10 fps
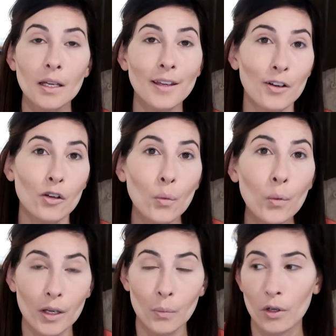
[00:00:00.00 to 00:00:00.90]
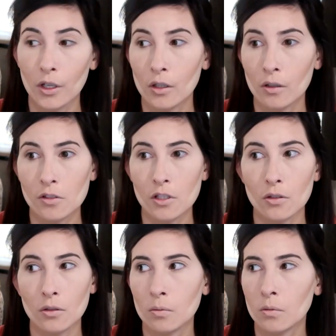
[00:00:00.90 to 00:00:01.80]
get annoyed, what do y'all
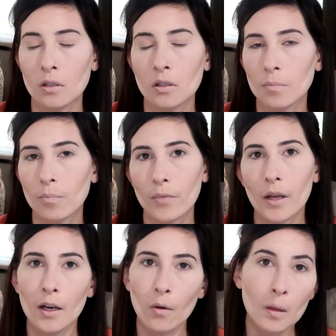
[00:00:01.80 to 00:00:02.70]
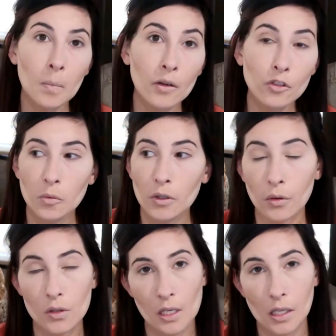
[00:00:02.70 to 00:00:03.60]
do? Well, I go in the bedroom, or
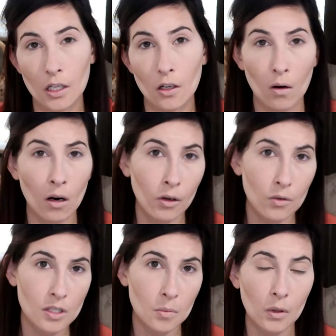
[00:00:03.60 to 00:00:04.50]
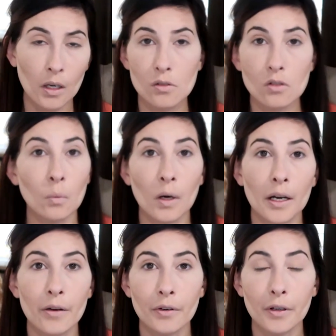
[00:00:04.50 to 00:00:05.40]
he'll stay here, or I'll go somewhere else, or
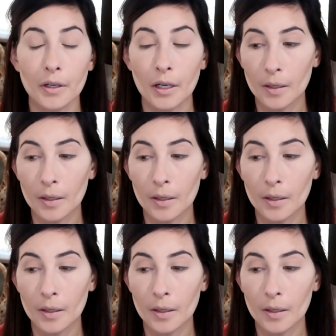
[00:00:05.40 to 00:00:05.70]
whatever.